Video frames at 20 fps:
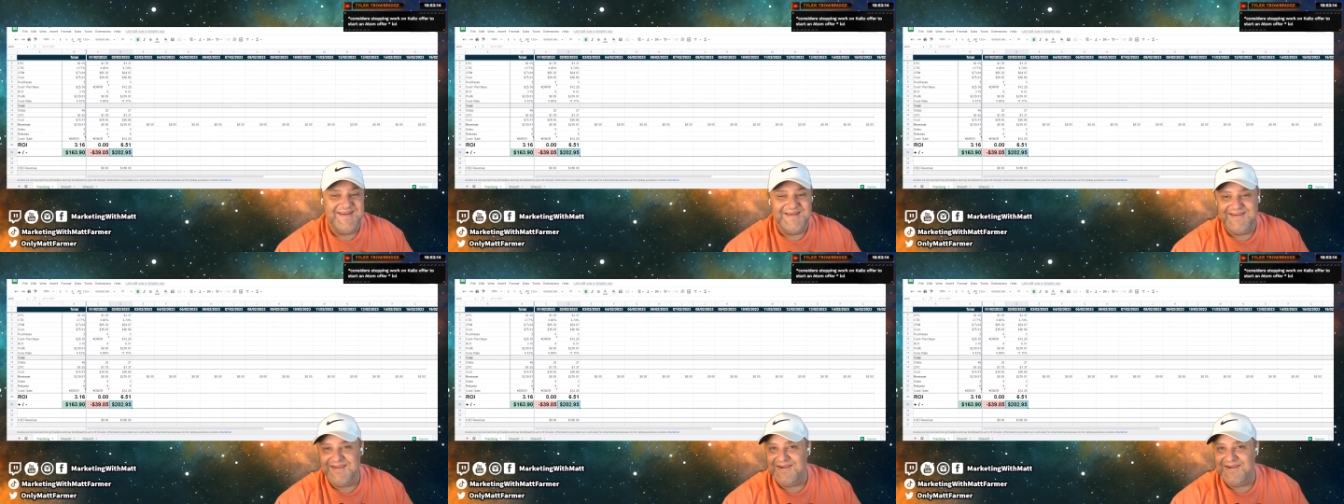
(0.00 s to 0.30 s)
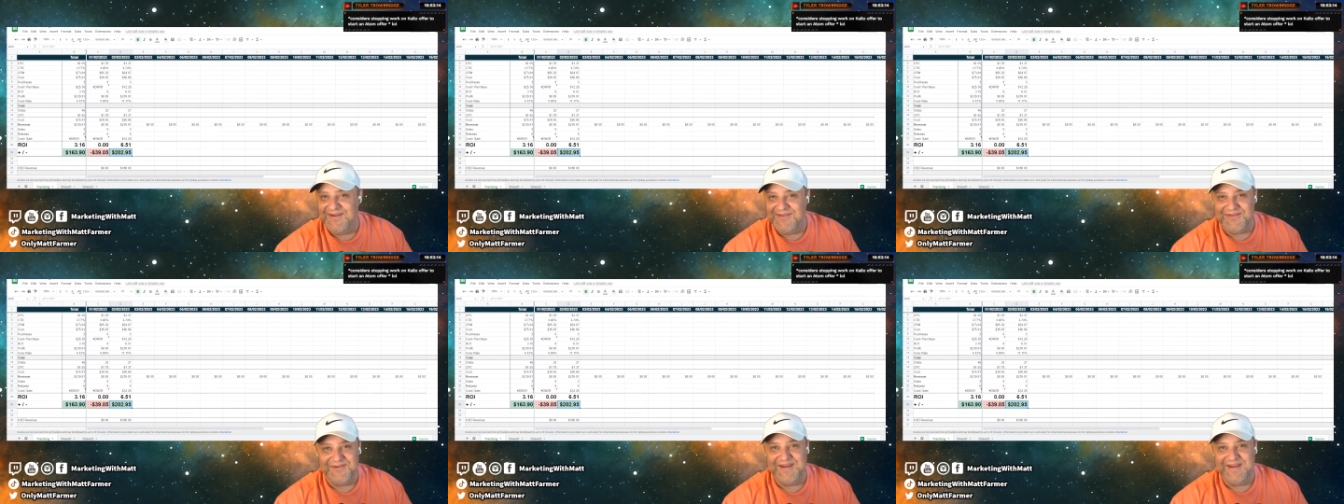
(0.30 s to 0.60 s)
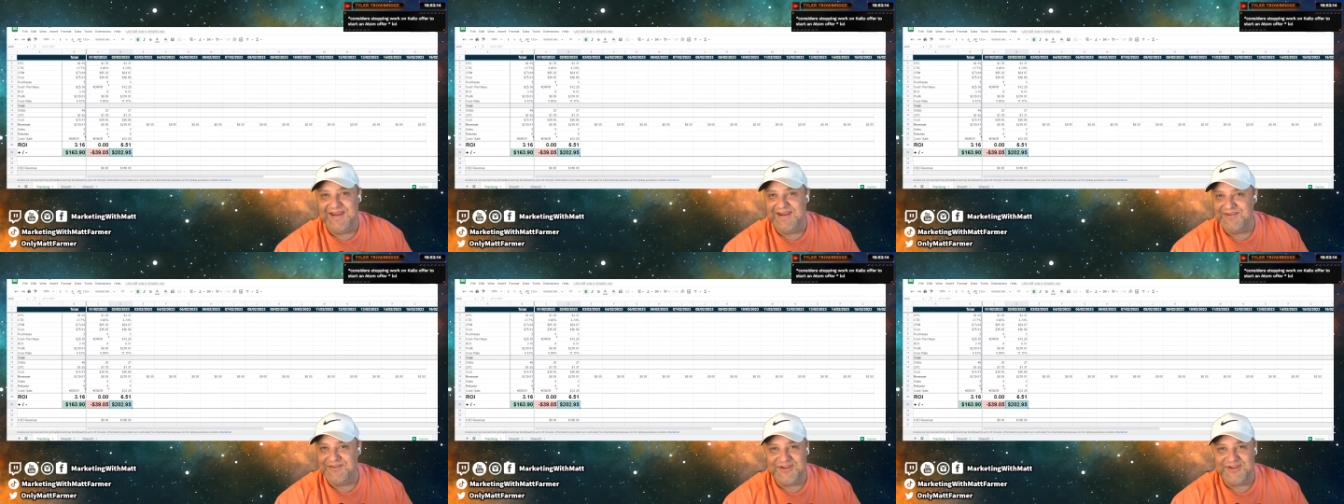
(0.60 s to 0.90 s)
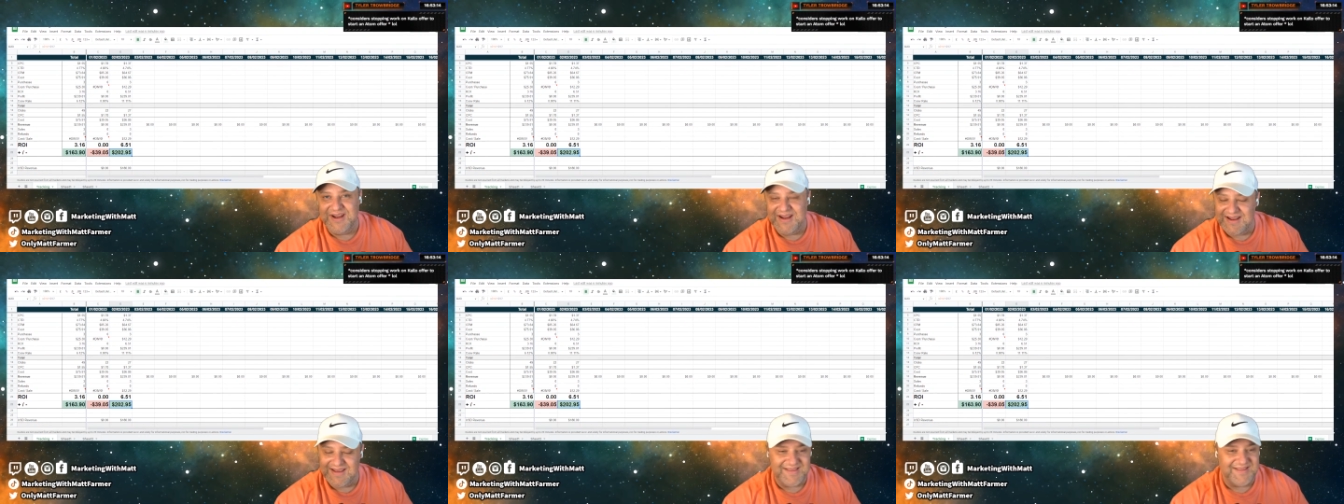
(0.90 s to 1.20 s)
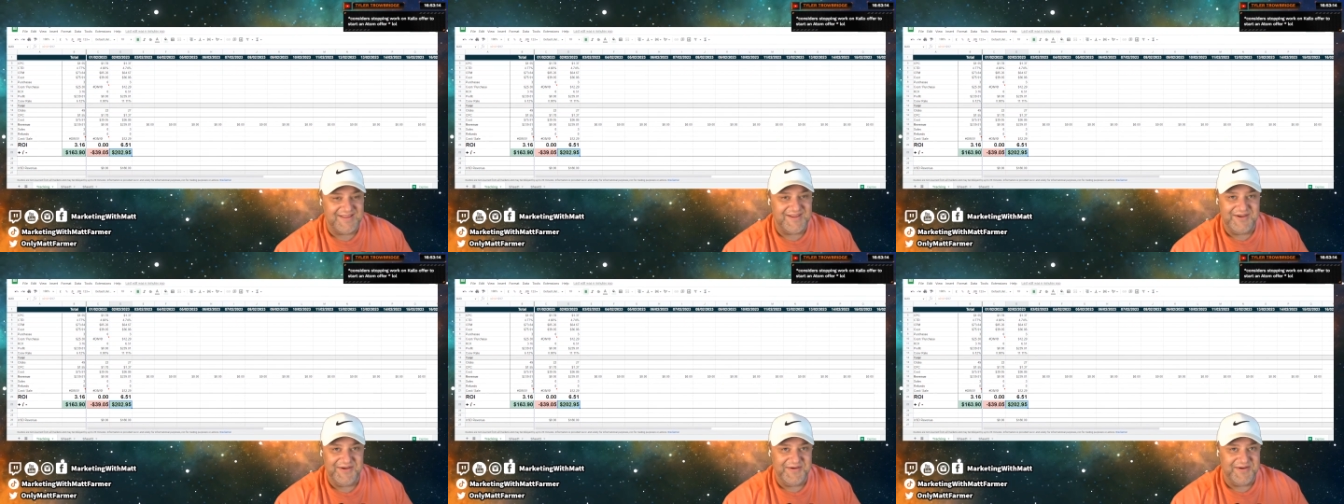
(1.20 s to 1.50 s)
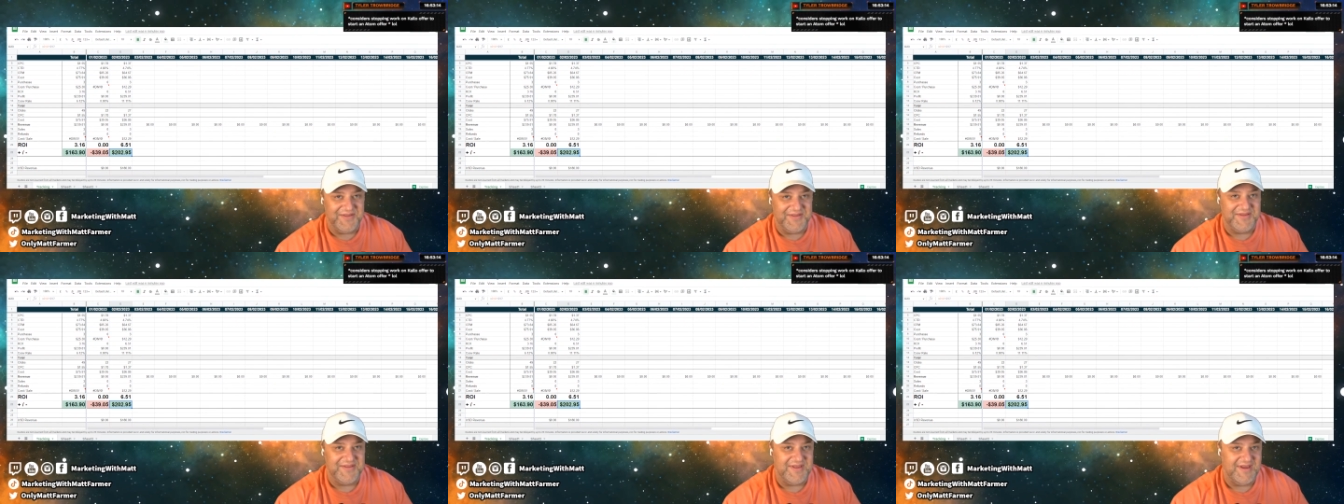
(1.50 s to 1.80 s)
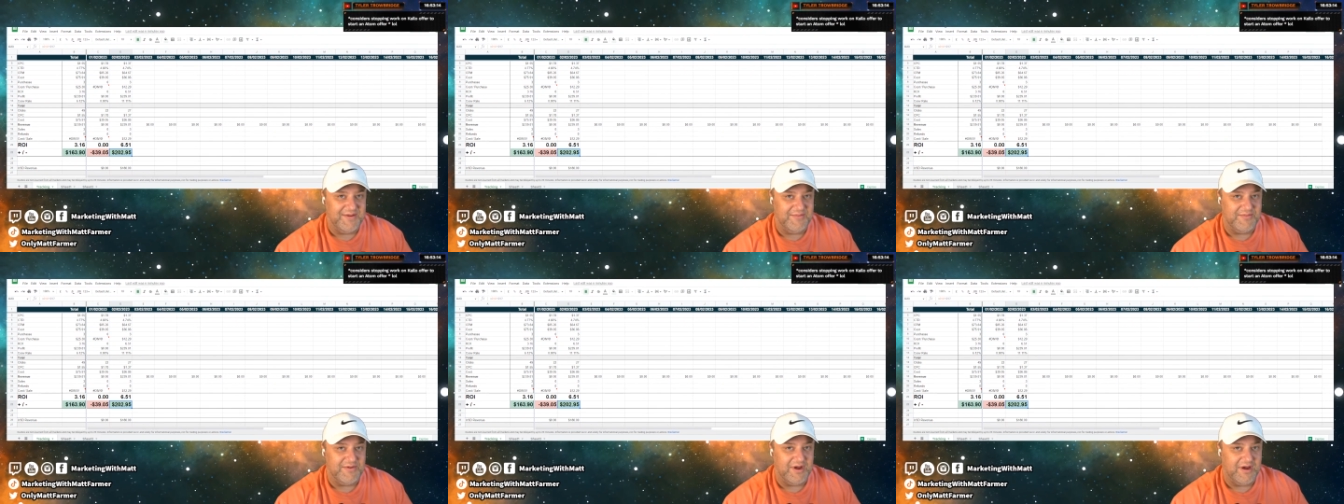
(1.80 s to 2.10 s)
you also can't chase too at the
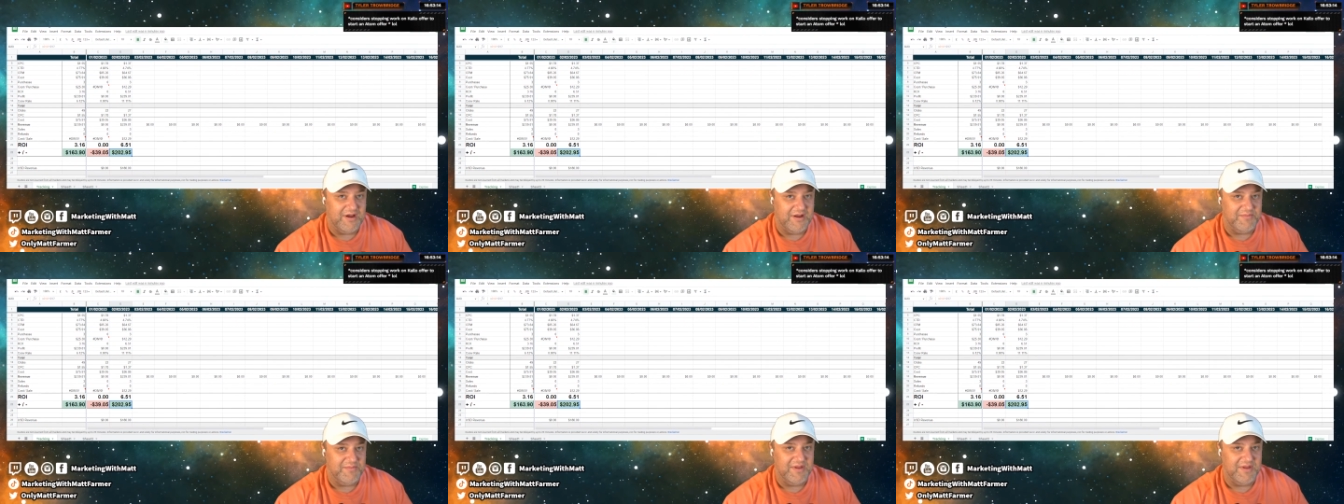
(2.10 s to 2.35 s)
same time.